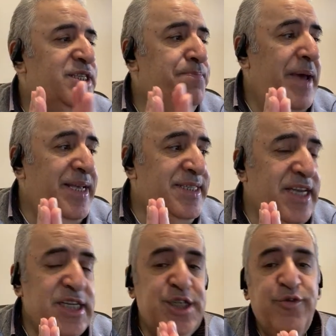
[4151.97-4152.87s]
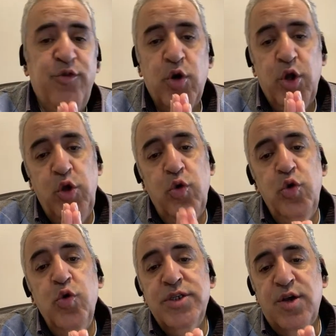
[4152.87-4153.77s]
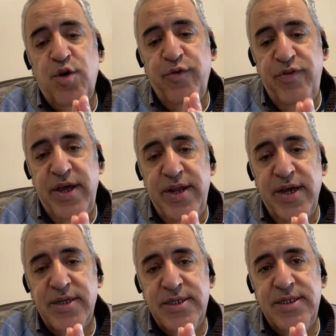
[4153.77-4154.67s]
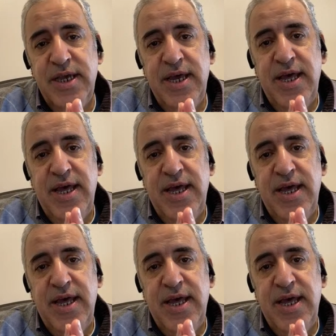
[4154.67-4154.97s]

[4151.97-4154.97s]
basics for a new user of Linux,